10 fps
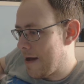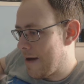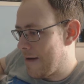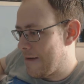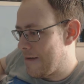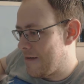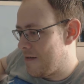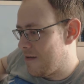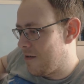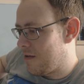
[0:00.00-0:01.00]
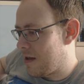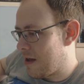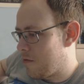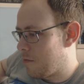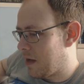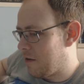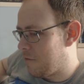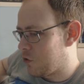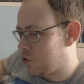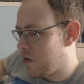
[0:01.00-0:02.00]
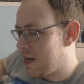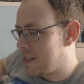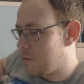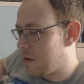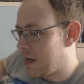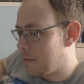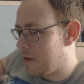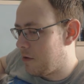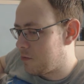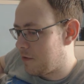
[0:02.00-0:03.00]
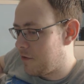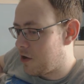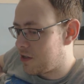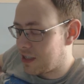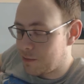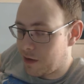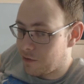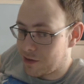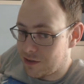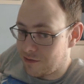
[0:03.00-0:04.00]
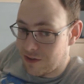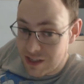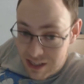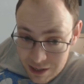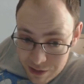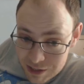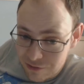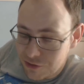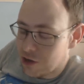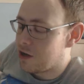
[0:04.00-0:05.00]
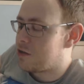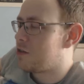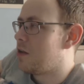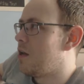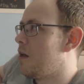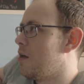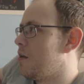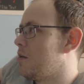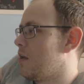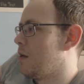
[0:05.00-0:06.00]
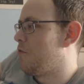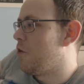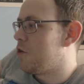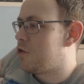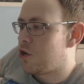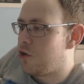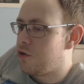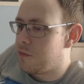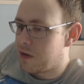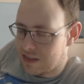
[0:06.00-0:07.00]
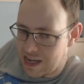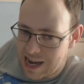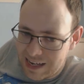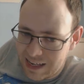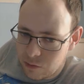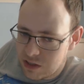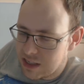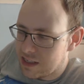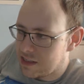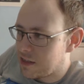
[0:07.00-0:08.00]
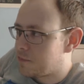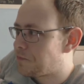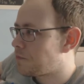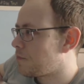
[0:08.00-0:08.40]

And I remember getting frustrated by it, but it was my first experience of the series, of course. And I preferred 2 because the hacking was easier.